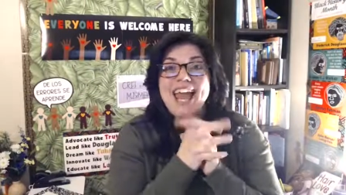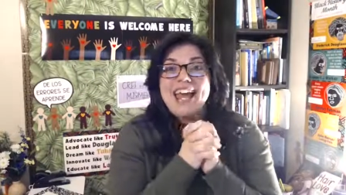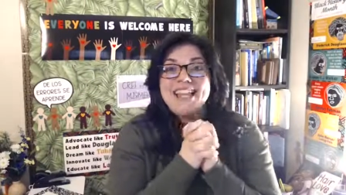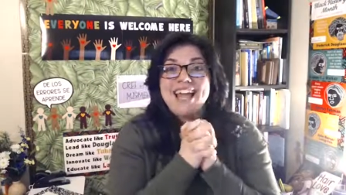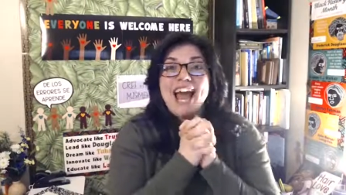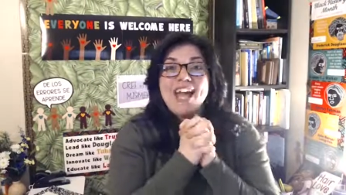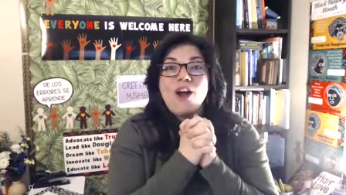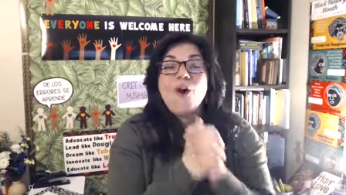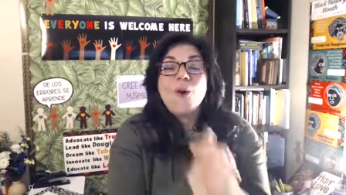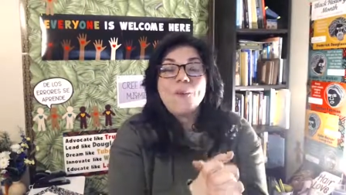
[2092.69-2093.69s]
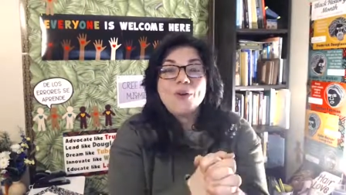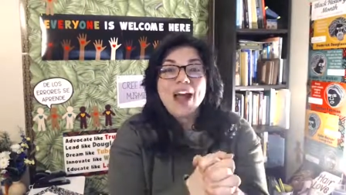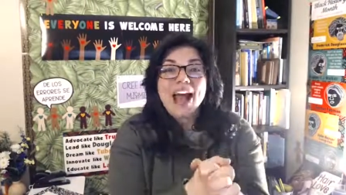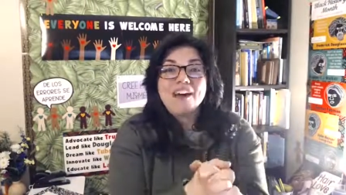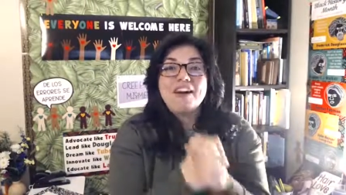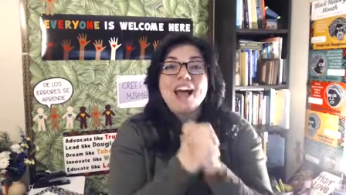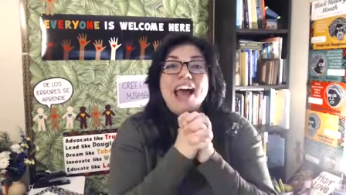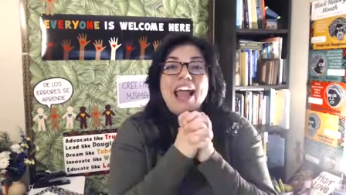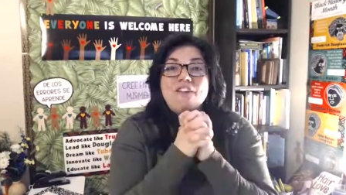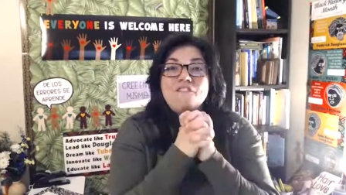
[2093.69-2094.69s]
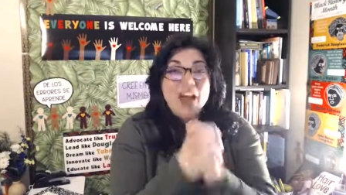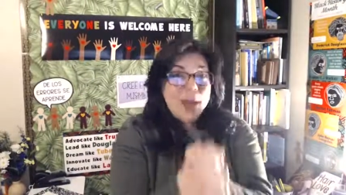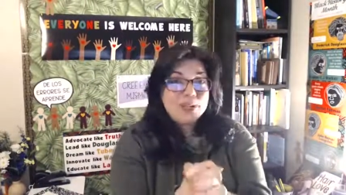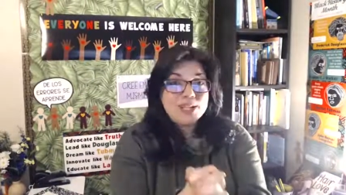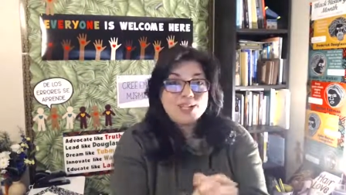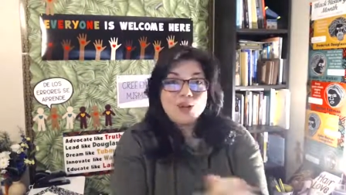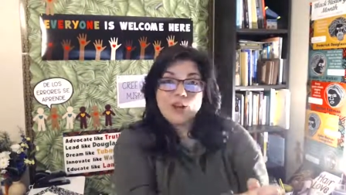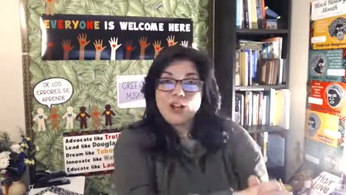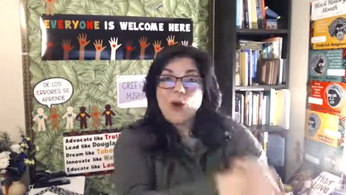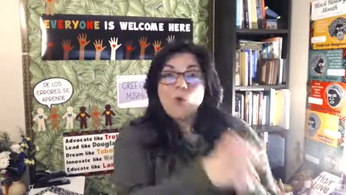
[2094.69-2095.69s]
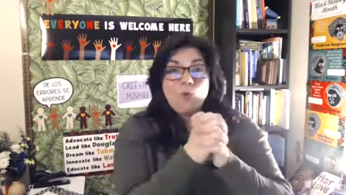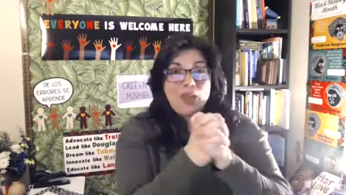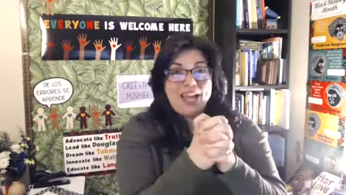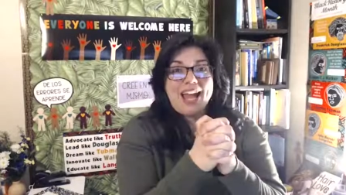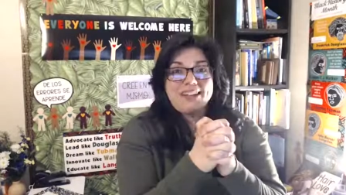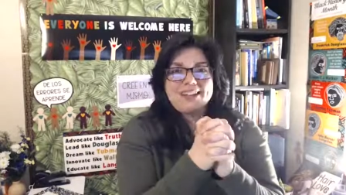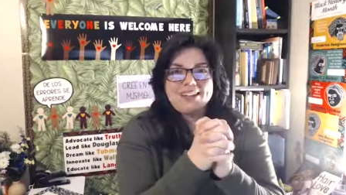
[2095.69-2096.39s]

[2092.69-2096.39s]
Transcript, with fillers: and I hope you have a fabulous, good weekend.